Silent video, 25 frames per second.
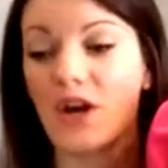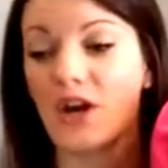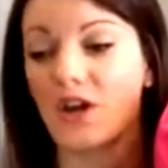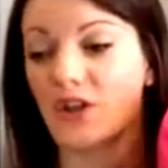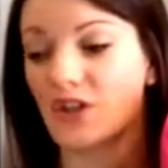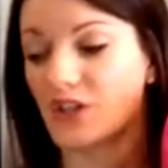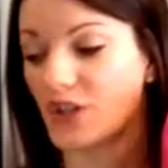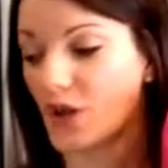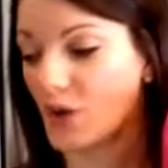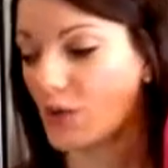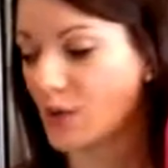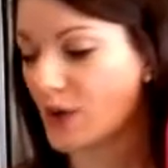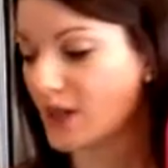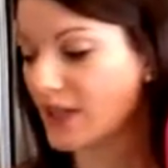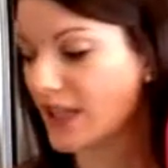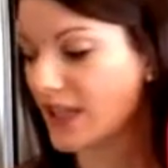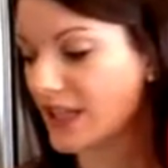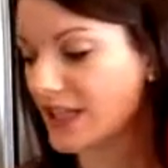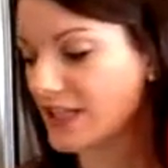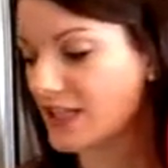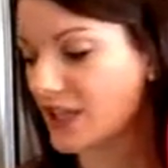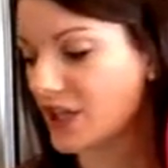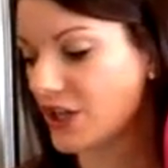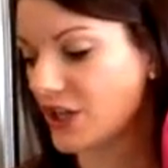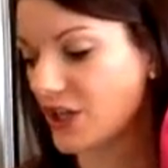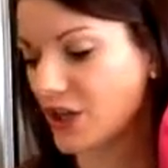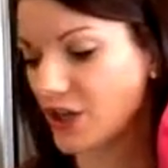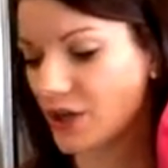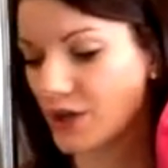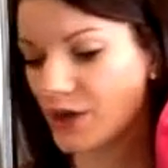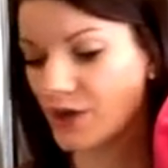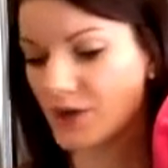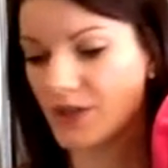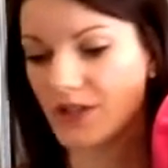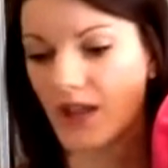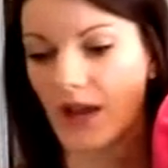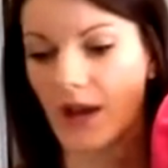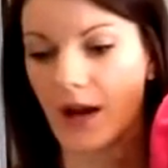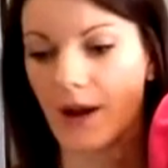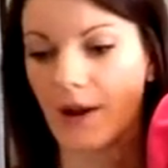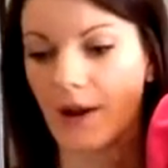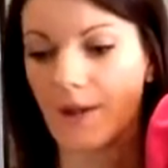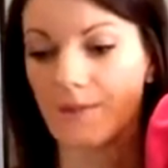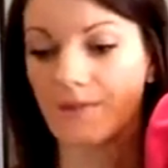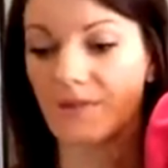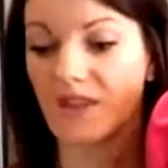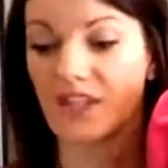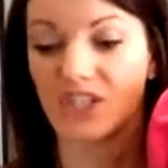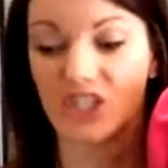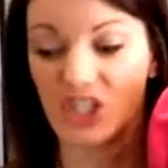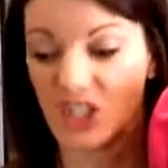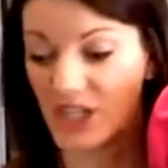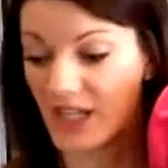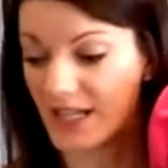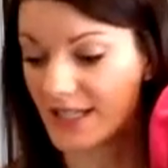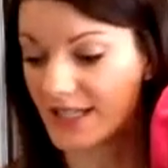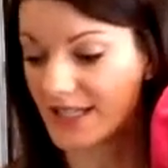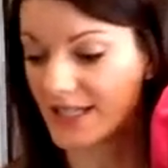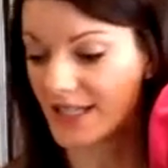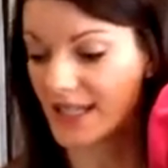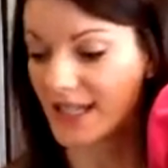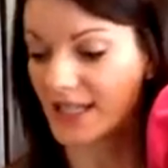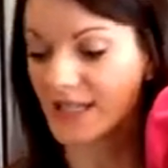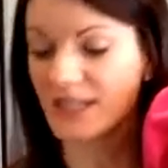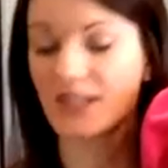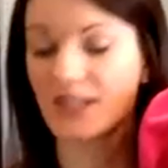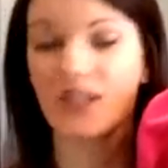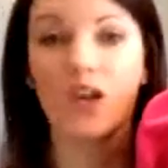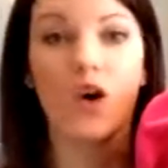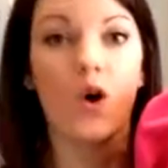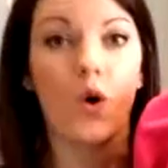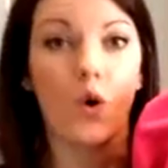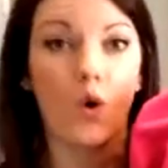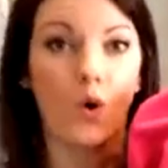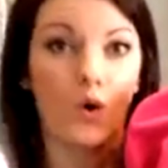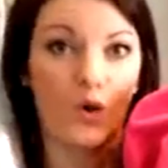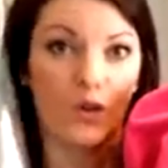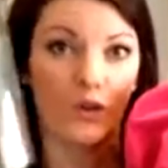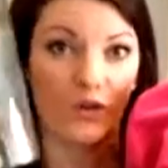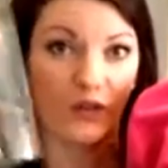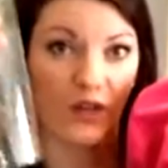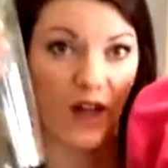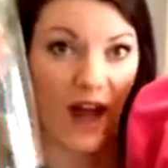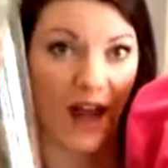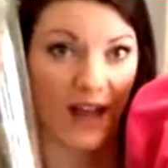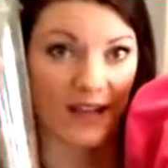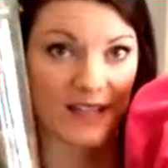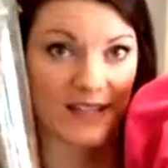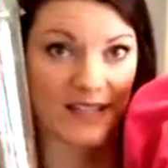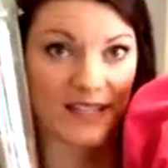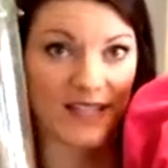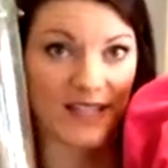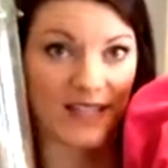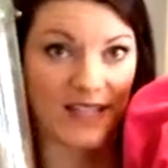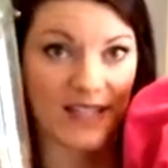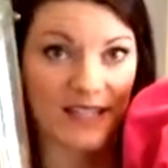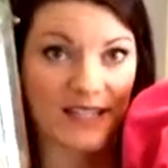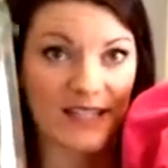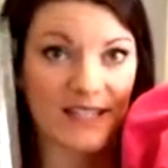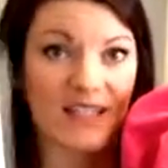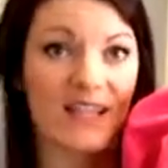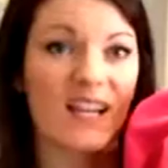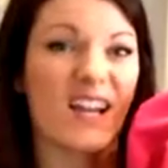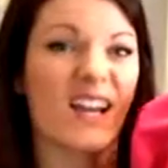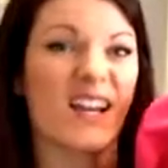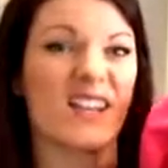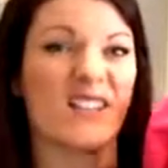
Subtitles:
So we like to use chia seeds or flax seeds.